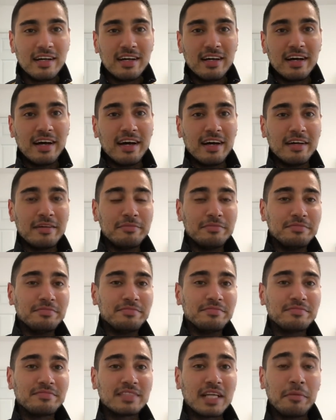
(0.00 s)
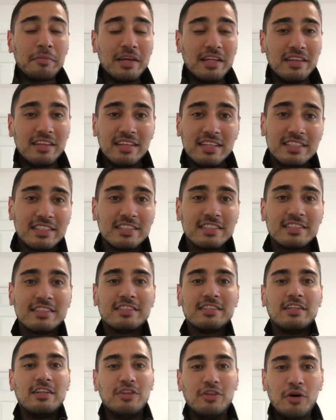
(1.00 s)
I mean, this
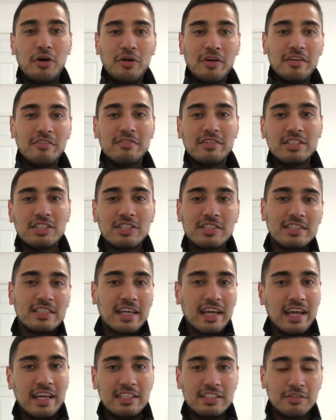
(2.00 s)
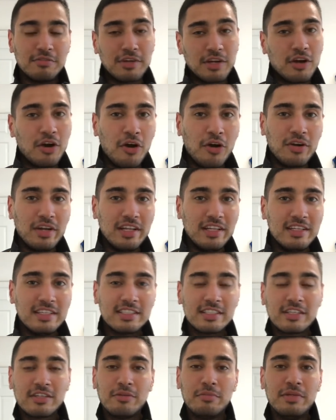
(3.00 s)
is not even just the case of Icardi.
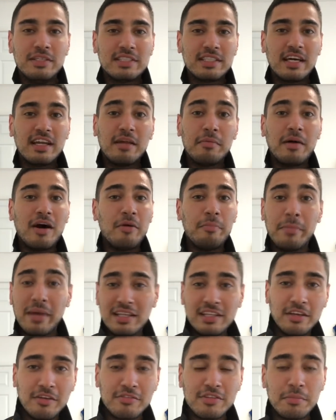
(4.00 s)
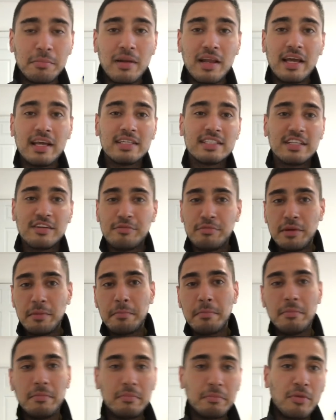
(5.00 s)
This can be said about many of the players that have
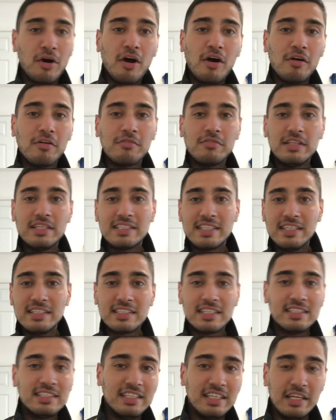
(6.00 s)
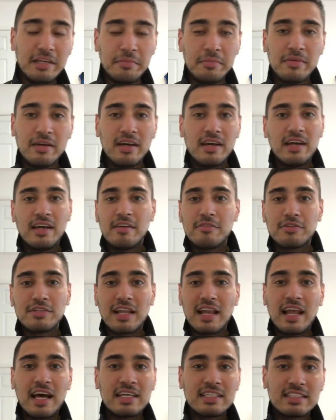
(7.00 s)
been part of this Inter team for
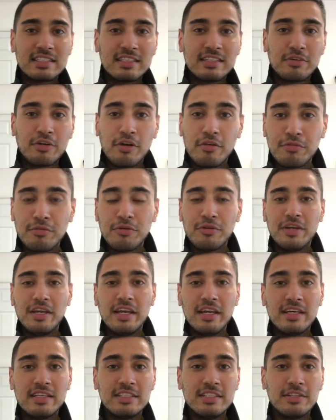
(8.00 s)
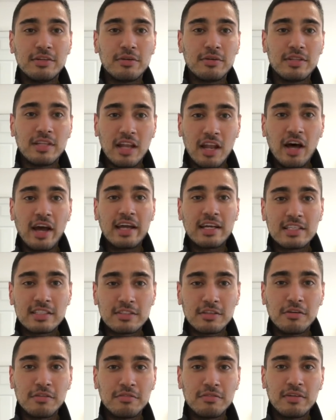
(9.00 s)
the last 3 or 4 years. The
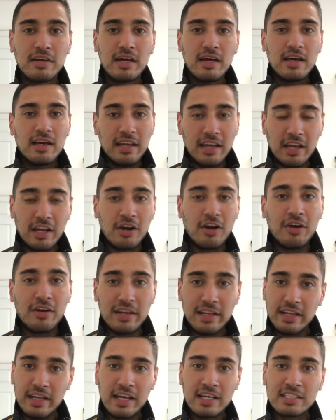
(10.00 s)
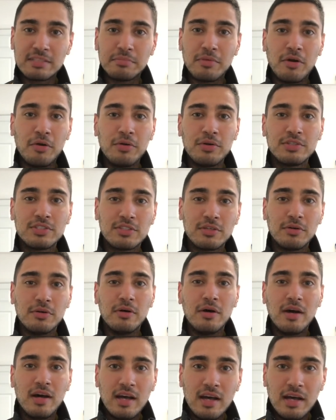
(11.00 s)
likes of Icardi, yes, but
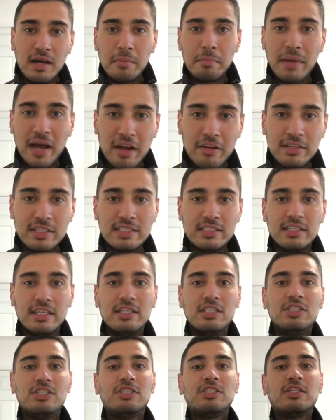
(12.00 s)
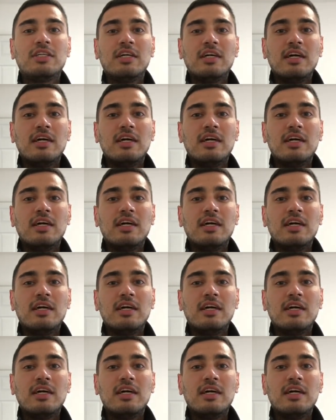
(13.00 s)
also Perisic,